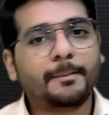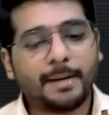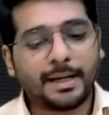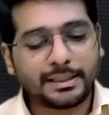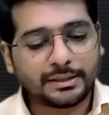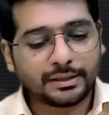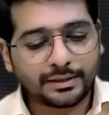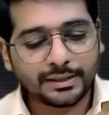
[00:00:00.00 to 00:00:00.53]

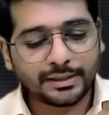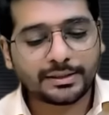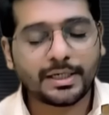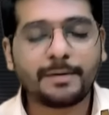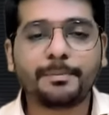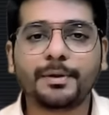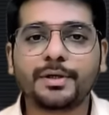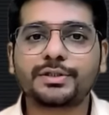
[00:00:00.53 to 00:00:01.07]
by
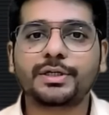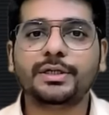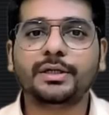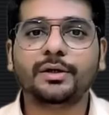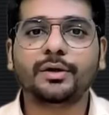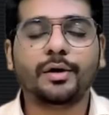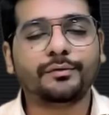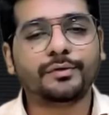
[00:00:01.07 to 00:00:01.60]

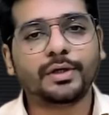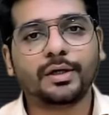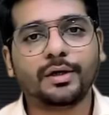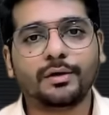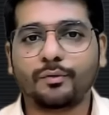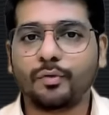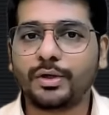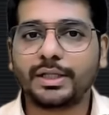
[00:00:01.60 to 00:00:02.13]
33% of
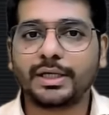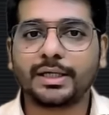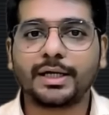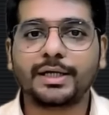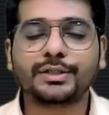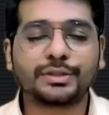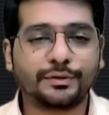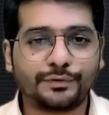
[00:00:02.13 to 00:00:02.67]
the voting
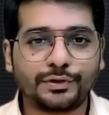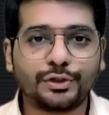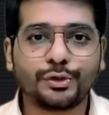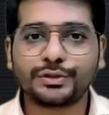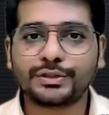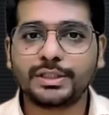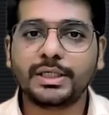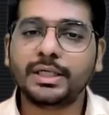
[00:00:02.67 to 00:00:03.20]
rights of
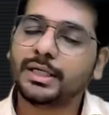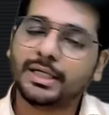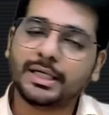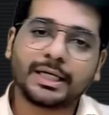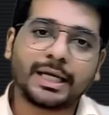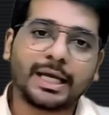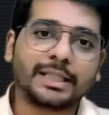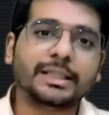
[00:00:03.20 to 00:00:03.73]

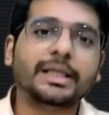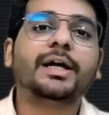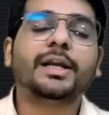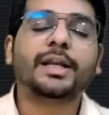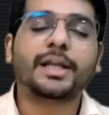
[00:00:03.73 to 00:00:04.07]
COC can